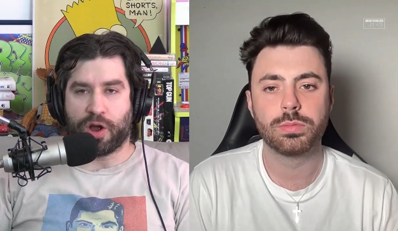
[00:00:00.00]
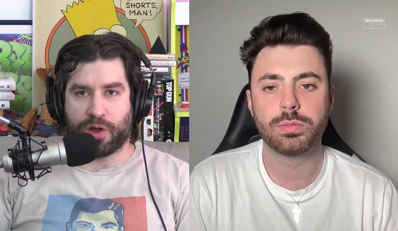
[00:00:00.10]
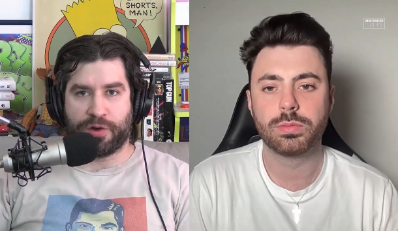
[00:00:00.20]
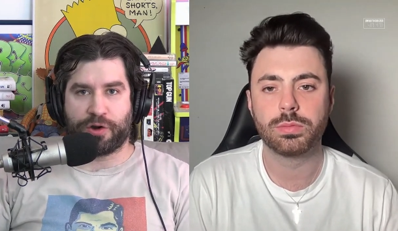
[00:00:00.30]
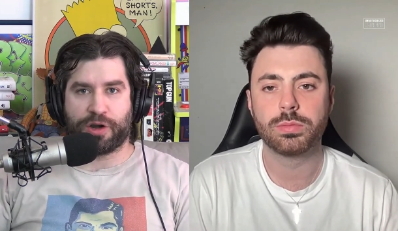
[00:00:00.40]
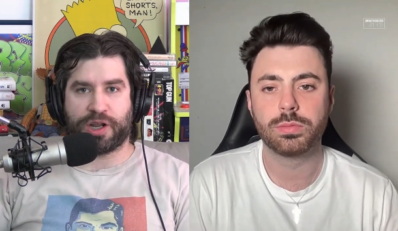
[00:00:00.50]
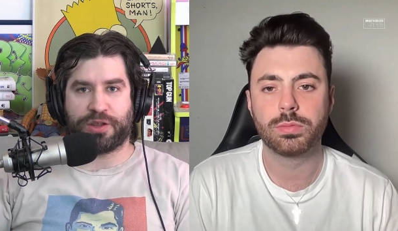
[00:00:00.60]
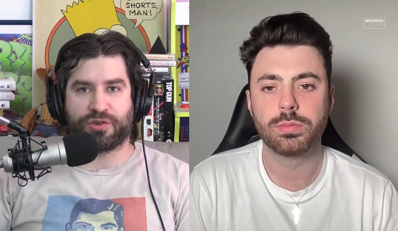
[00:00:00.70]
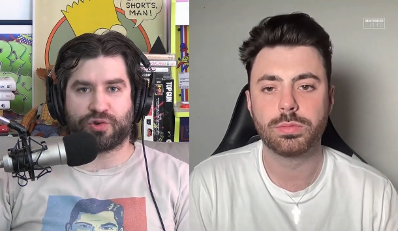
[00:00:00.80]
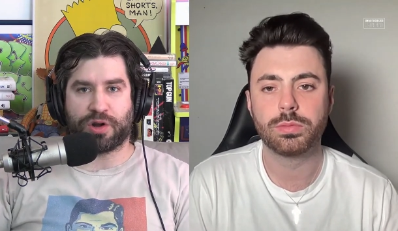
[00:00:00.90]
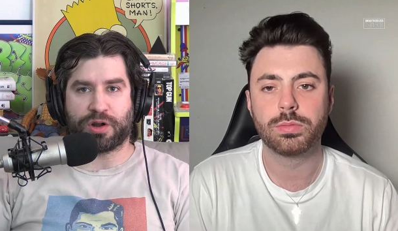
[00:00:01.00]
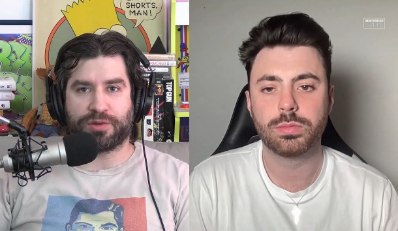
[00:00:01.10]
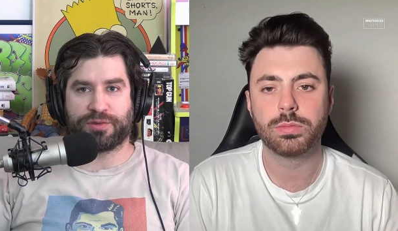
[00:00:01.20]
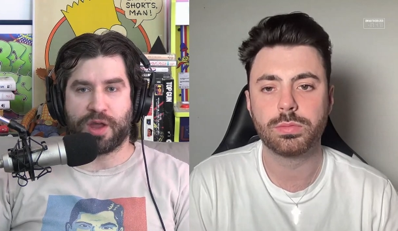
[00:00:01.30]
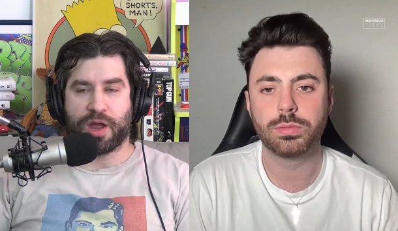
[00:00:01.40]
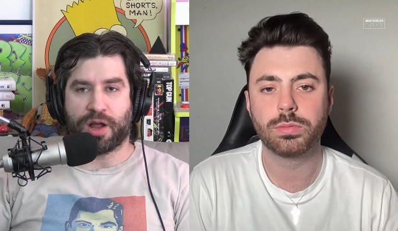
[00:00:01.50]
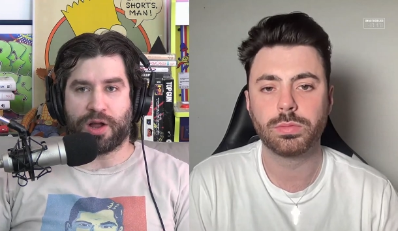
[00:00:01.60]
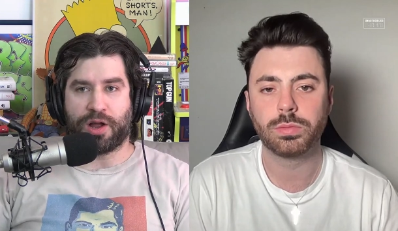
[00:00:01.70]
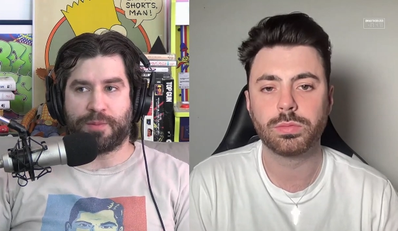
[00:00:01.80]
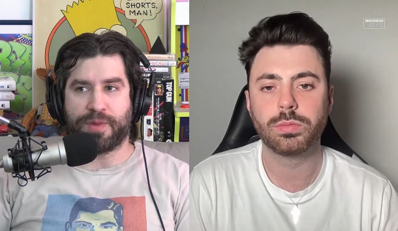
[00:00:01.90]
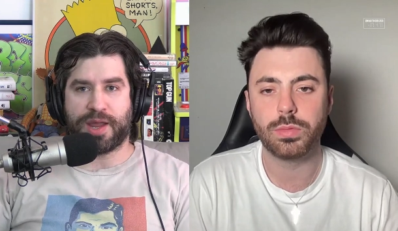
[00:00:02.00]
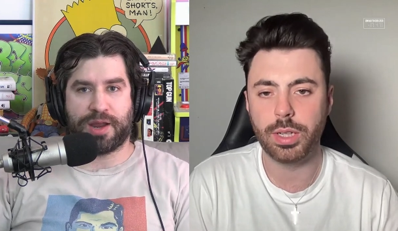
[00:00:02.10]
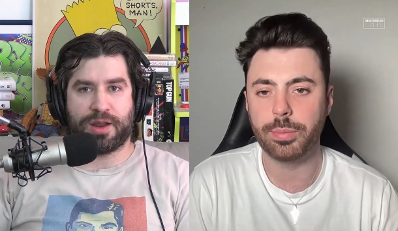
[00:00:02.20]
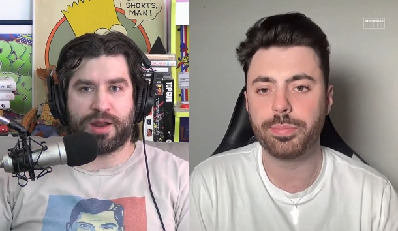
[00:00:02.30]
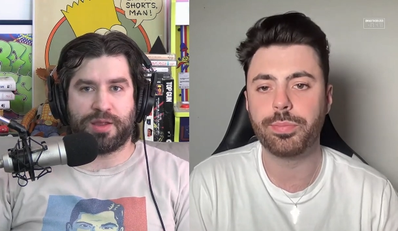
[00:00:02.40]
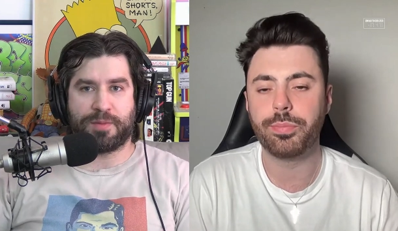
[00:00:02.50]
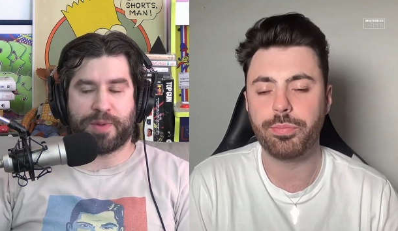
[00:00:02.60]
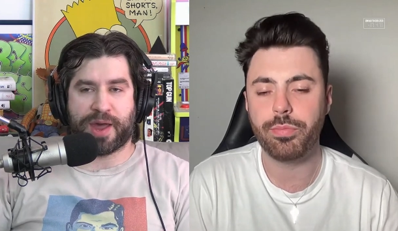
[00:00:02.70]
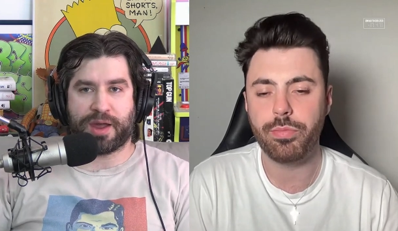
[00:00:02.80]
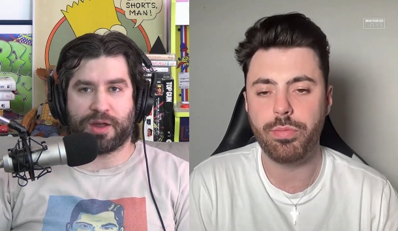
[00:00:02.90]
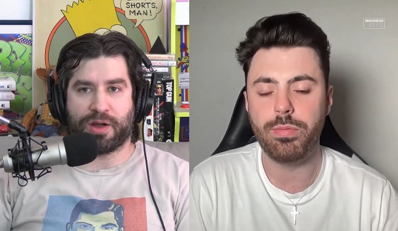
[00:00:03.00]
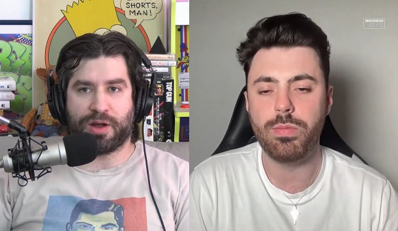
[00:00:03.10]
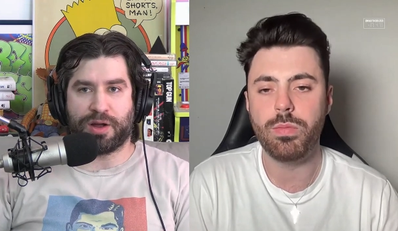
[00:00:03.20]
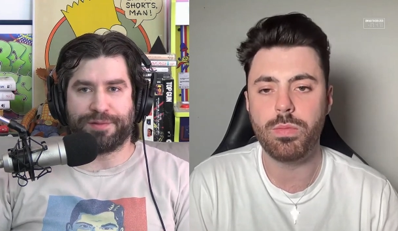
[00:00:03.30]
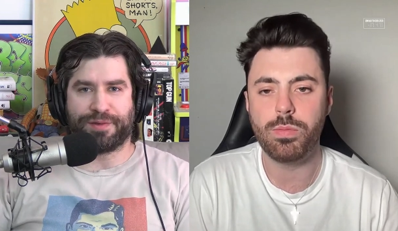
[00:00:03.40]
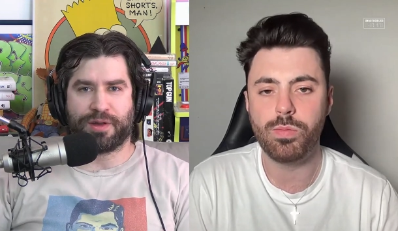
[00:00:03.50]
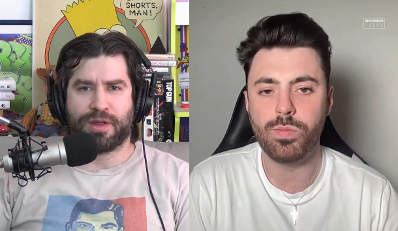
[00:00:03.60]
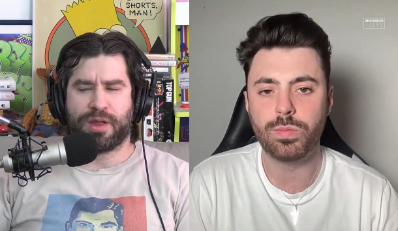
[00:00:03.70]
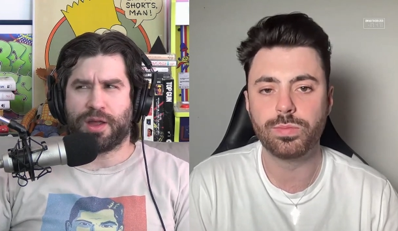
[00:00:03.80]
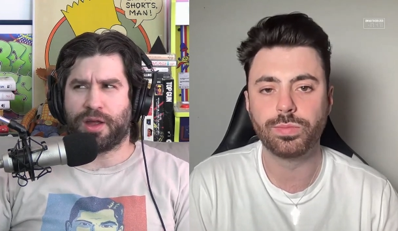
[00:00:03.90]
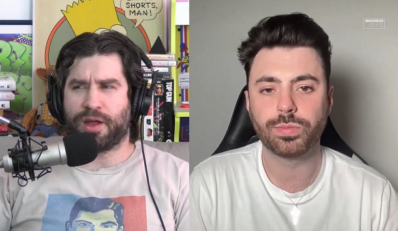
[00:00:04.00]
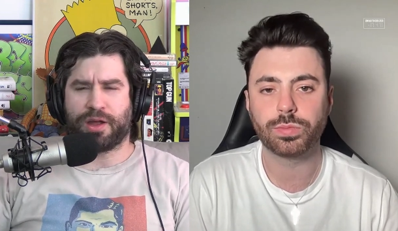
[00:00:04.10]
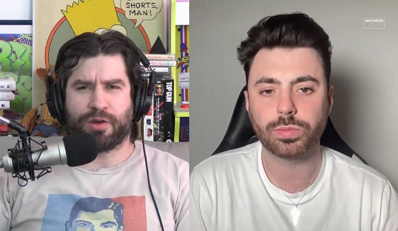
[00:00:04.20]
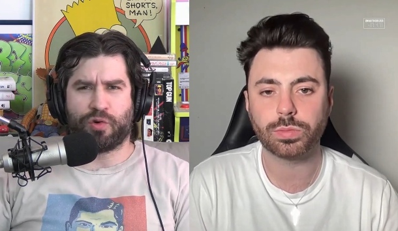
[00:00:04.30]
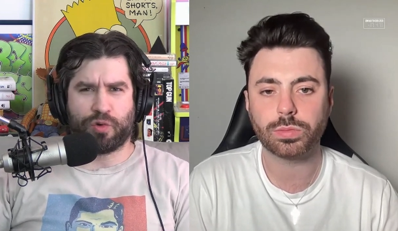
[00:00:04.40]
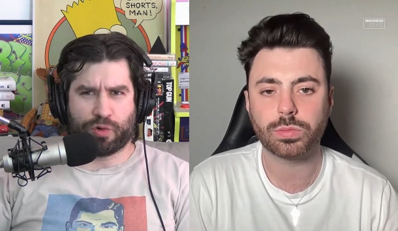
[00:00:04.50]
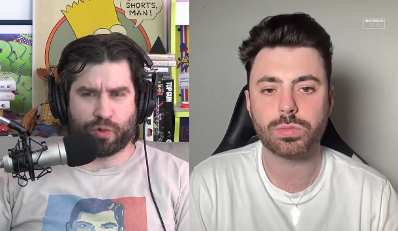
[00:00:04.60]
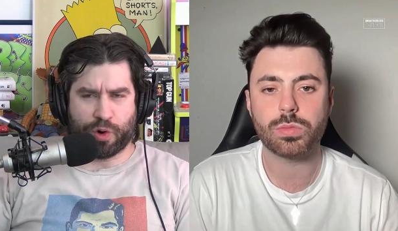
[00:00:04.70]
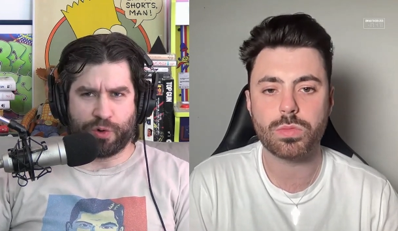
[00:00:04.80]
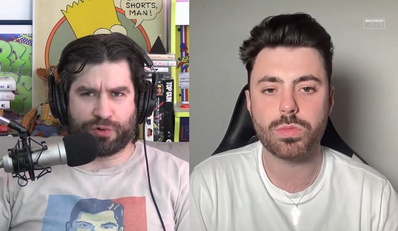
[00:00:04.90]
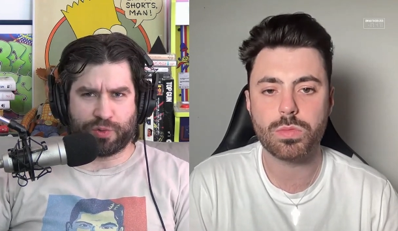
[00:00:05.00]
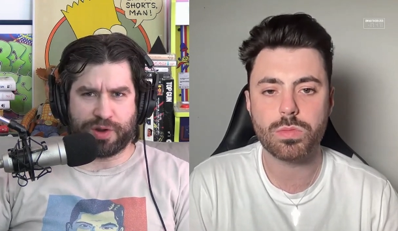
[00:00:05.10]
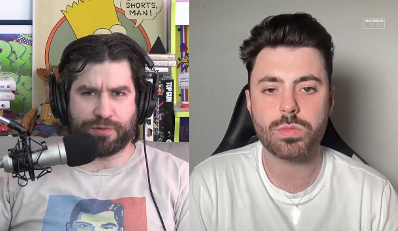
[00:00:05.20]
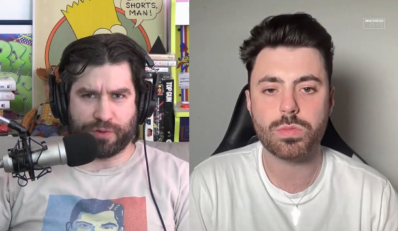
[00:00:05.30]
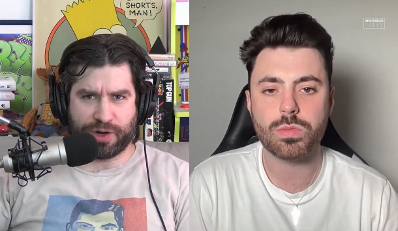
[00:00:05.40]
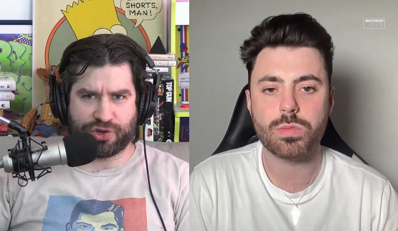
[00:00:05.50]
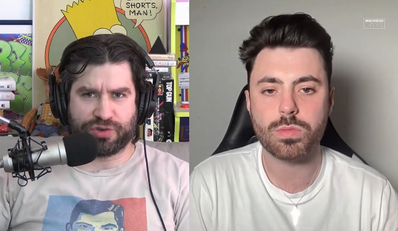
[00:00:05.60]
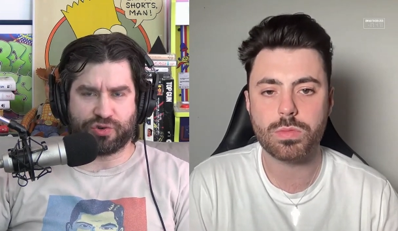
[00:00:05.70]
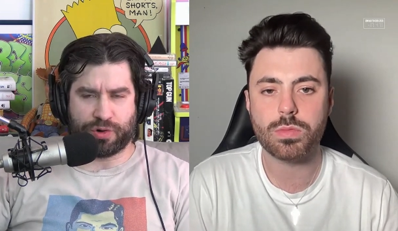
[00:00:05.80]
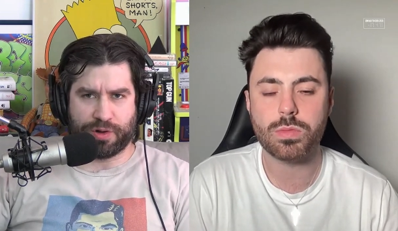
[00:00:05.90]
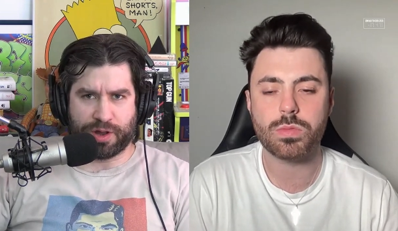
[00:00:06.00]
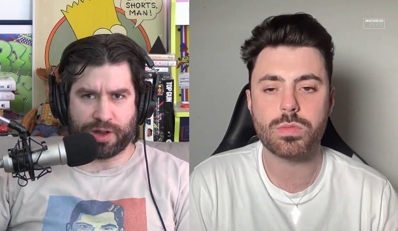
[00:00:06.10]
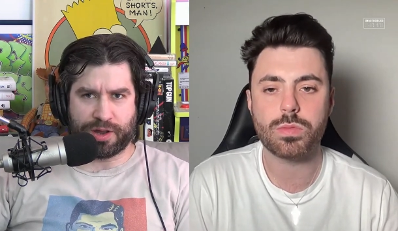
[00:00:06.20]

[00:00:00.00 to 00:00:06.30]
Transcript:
Speaker 1: Underneath trucks, um, hidden in yep. the back of uh, grocery fridge uh,